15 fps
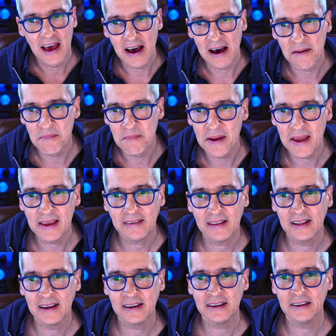a
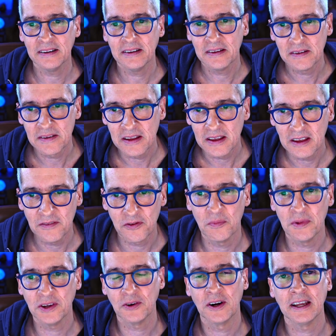baseline
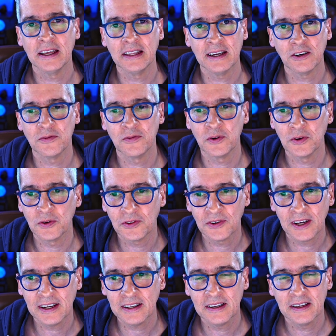information architecture for your
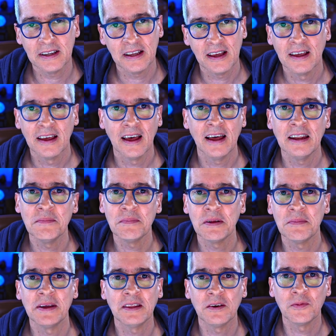site and
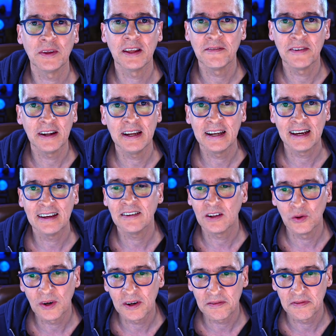implement it with a very nice
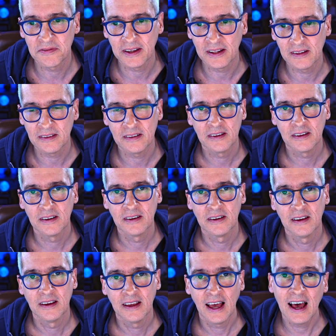look and feel.
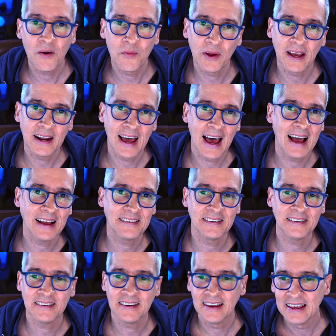And we can
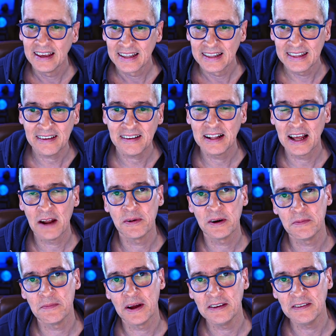access this
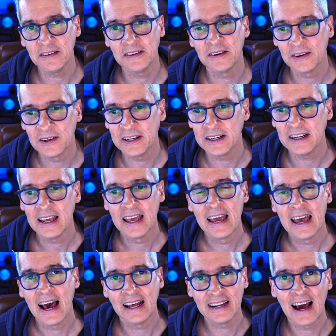library by installing
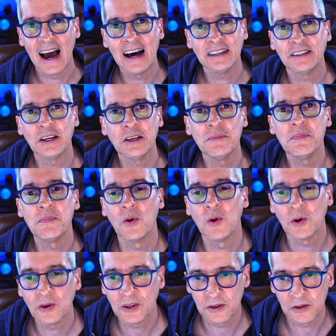an Astra
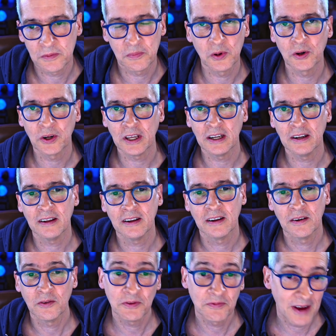Importer plugin,
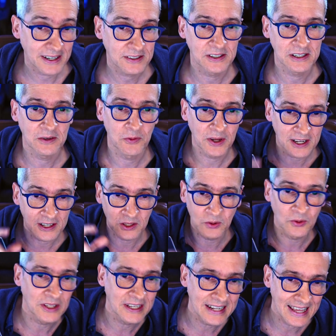which actually we can
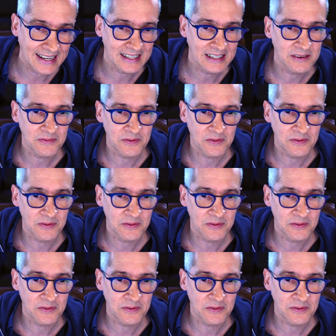do directly